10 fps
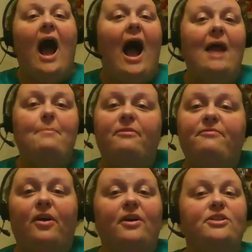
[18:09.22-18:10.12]
I
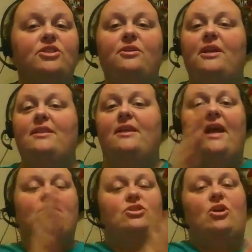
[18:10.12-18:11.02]
prefer a student that
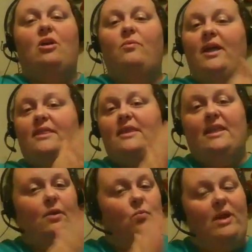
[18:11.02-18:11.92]
I start with, and
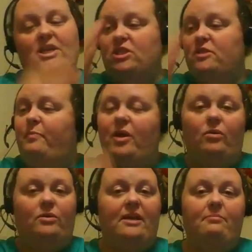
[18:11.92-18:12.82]
then we just
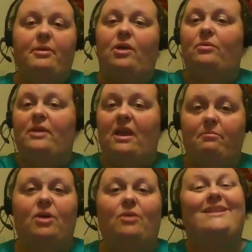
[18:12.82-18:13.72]
build and build and
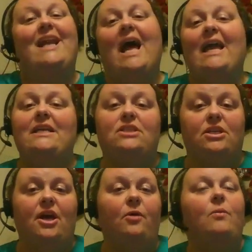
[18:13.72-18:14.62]
build that I get to
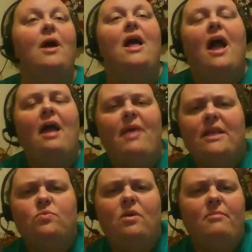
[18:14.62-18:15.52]
know. And
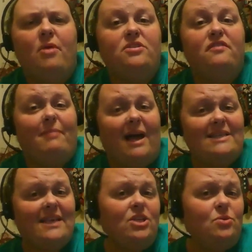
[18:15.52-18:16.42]
that's what most of my
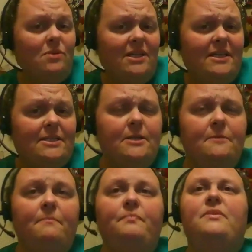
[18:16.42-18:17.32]
schedule is.
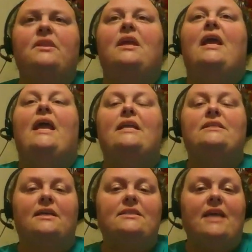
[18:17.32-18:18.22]
It
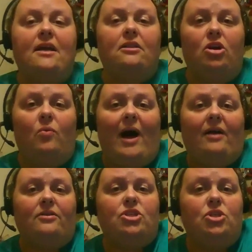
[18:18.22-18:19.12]
does take a little
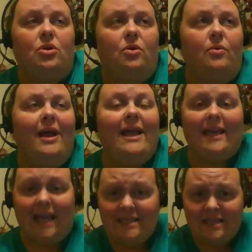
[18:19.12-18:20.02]
while to
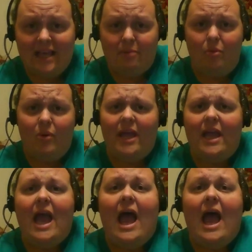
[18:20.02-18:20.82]
get to that point.